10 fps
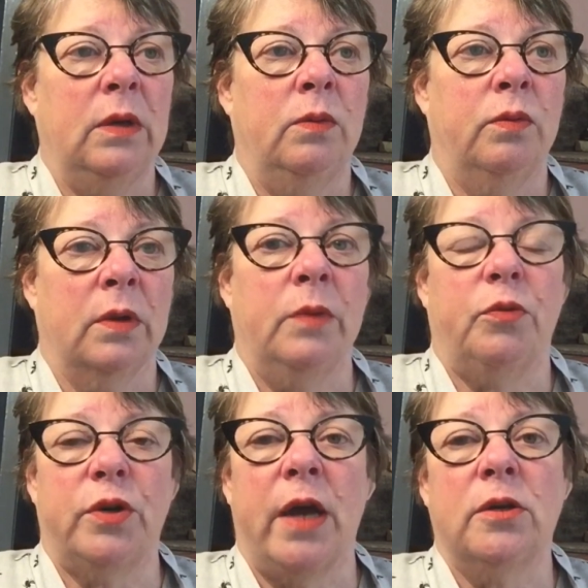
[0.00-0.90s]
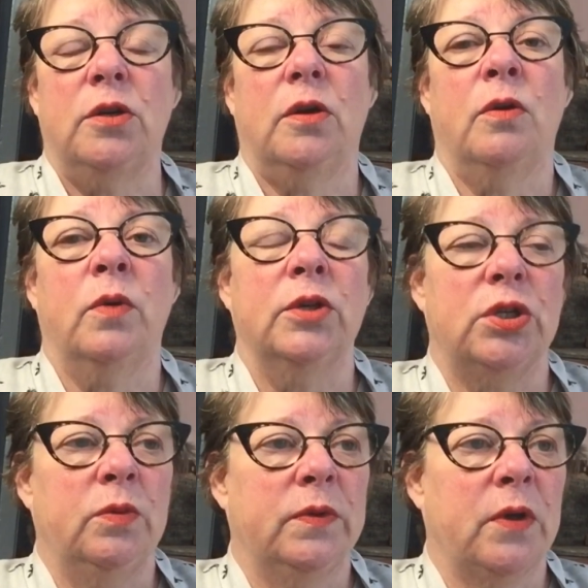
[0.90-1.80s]
really protected her when
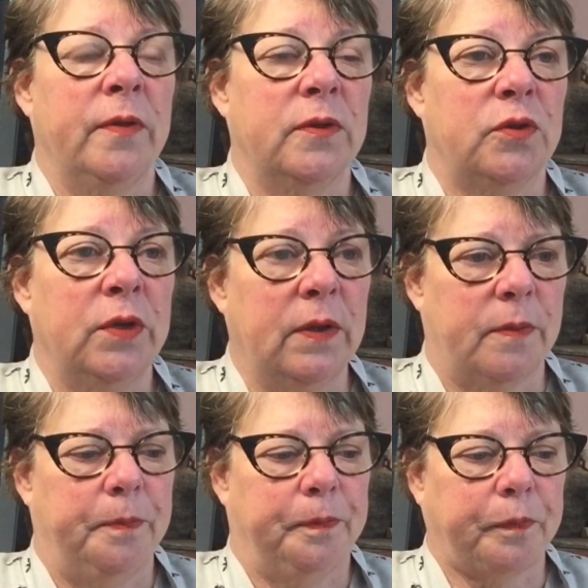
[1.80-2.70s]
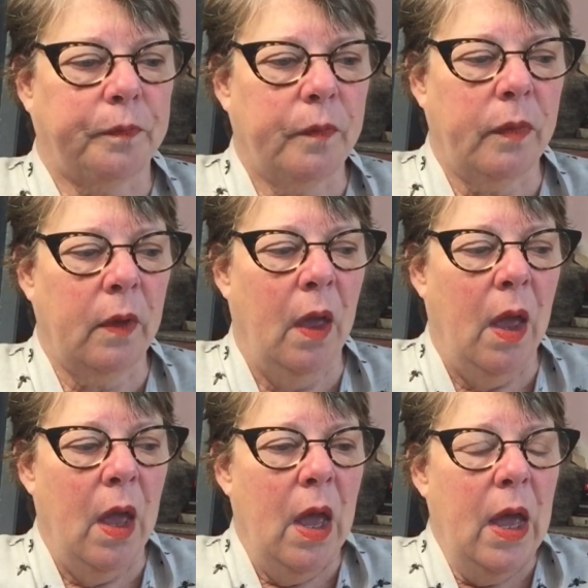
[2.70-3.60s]
she was on the streets,
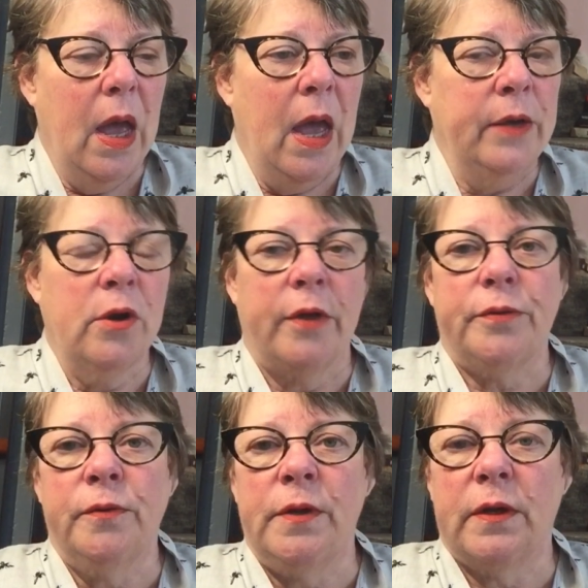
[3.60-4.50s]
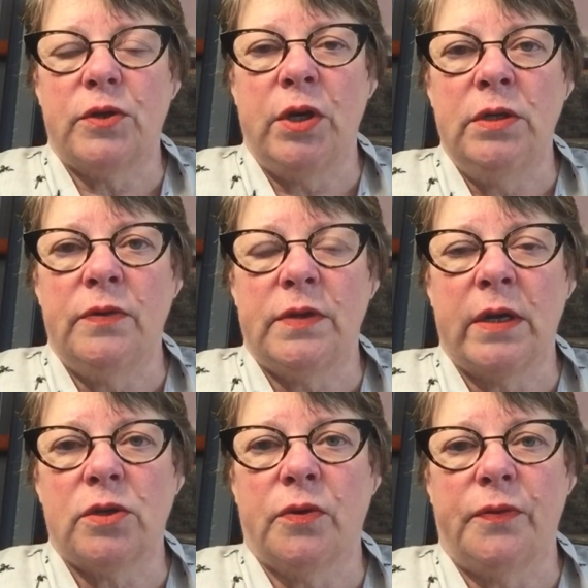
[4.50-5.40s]
and not through the exchange of
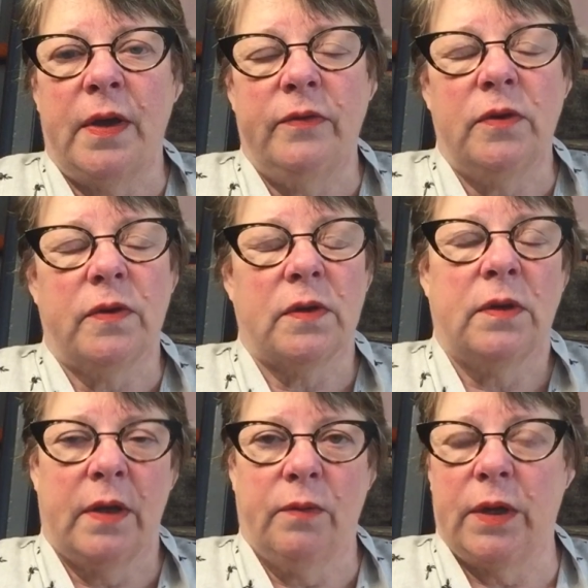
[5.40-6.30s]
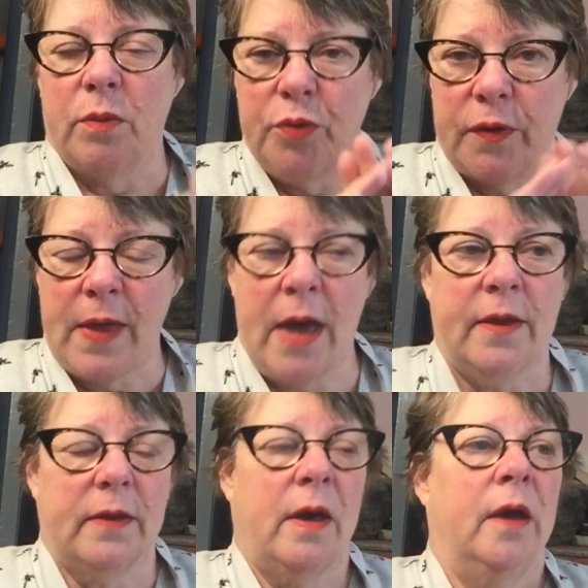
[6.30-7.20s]
sexual favors, so that we can put that
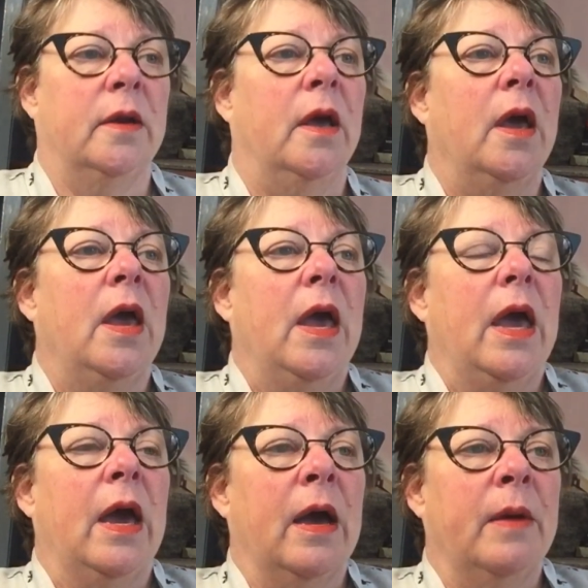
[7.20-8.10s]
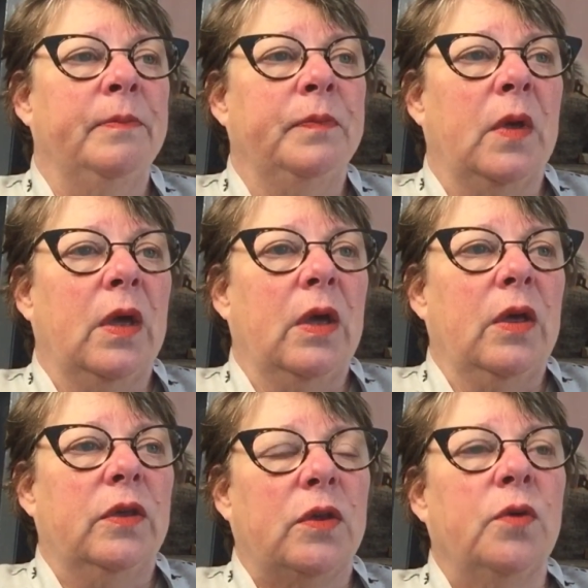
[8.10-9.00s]
aside.
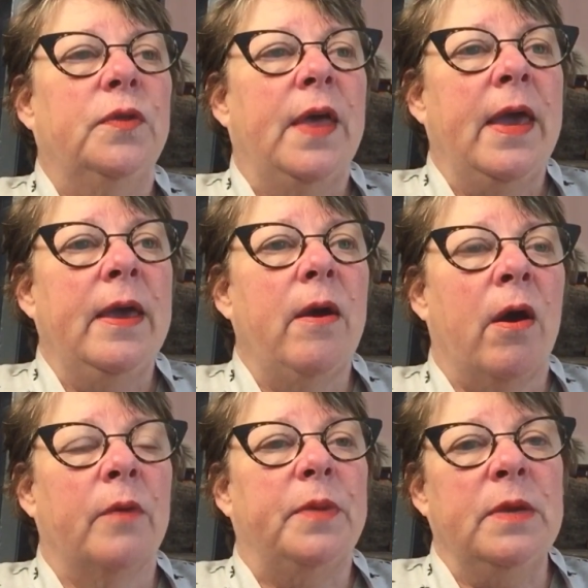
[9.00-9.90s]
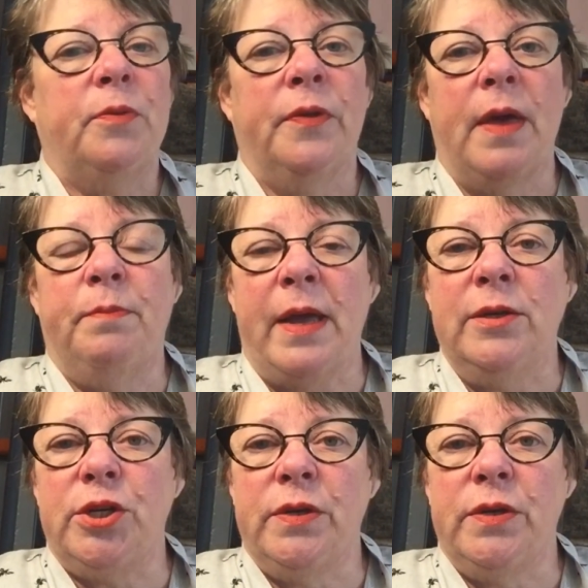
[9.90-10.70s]
So they are people that Benji